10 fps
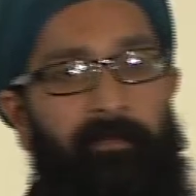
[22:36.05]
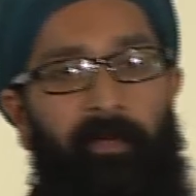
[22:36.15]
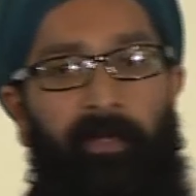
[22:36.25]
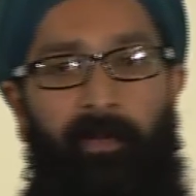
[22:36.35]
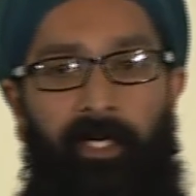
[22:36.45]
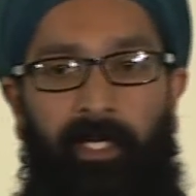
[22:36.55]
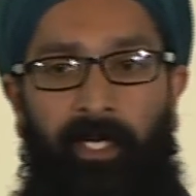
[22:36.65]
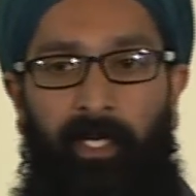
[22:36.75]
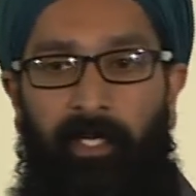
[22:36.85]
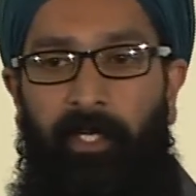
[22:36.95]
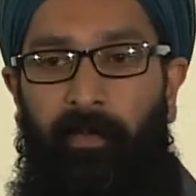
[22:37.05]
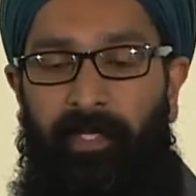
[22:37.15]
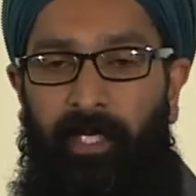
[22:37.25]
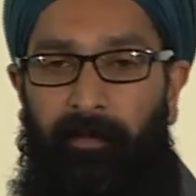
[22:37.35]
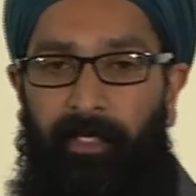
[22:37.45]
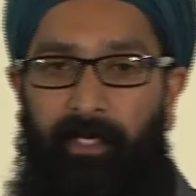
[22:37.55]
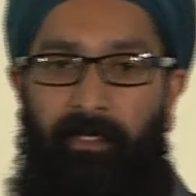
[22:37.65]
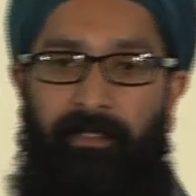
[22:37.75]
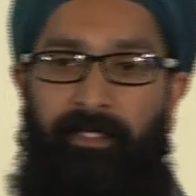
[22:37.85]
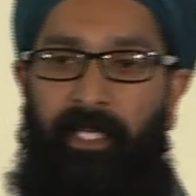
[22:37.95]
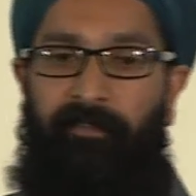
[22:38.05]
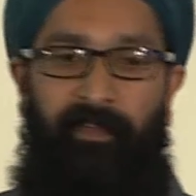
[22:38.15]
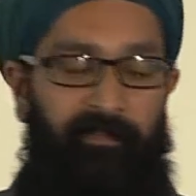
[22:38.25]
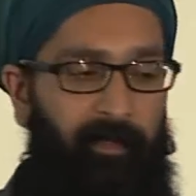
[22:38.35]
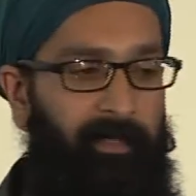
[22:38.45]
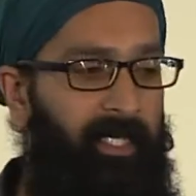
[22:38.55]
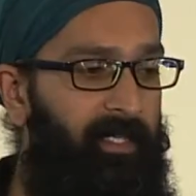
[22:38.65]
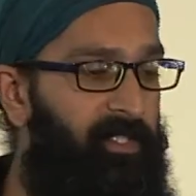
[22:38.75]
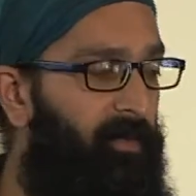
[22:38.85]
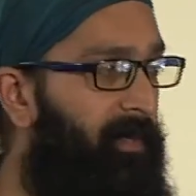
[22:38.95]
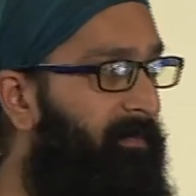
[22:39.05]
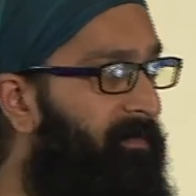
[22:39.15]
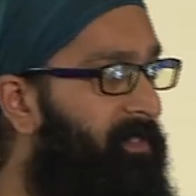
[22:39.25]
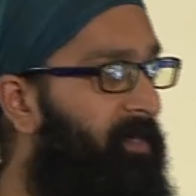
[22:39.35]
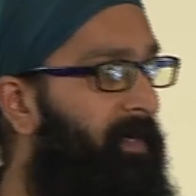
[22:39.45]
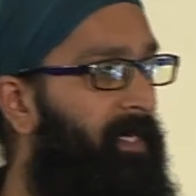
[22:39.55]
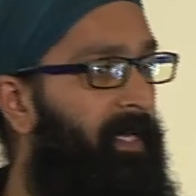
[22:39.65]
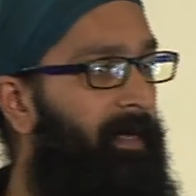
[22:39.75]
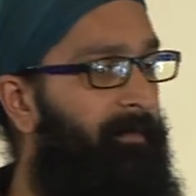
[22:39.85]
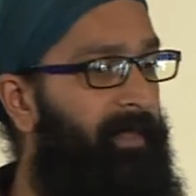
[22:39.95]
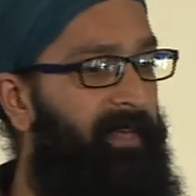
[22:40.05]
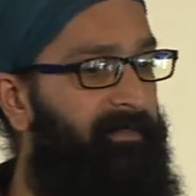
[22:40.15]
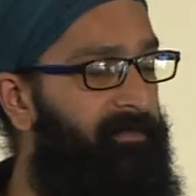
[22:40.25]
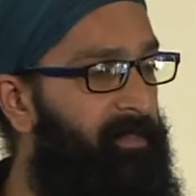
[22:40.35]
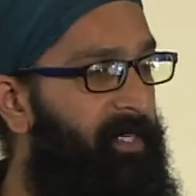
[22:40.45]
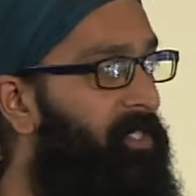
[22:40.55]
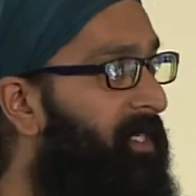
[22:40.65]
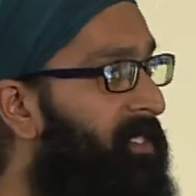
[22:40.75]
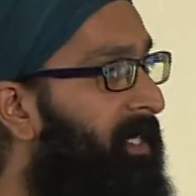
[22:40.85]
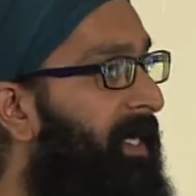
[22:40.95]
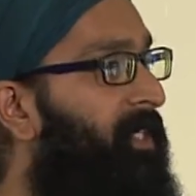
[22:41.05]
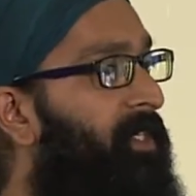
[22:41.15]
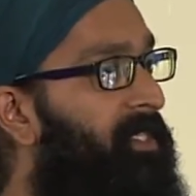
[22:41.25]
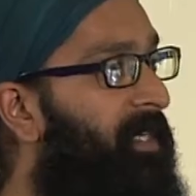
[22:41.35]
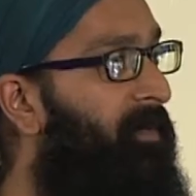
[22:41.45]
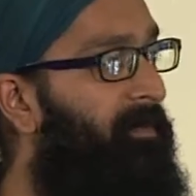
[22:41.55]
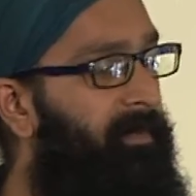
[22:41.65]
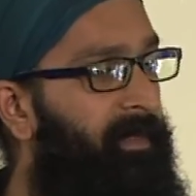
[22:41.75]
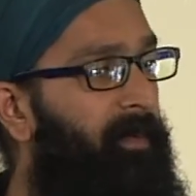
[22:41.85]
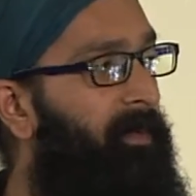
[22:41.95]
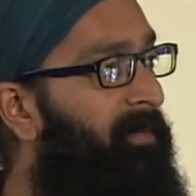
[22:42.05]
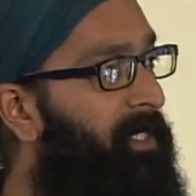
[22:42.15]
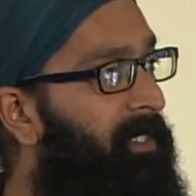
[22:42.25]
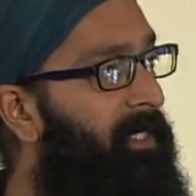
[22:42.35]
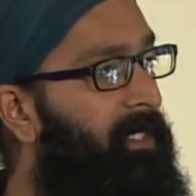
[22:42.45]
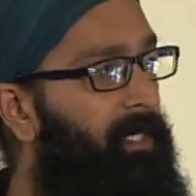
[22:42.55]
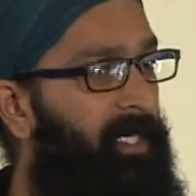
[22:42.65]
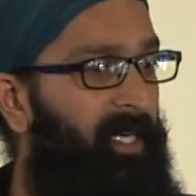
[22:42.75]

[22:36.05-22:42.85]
But we work, with a company called Safe FME, and so we have specialized connectors that we build in.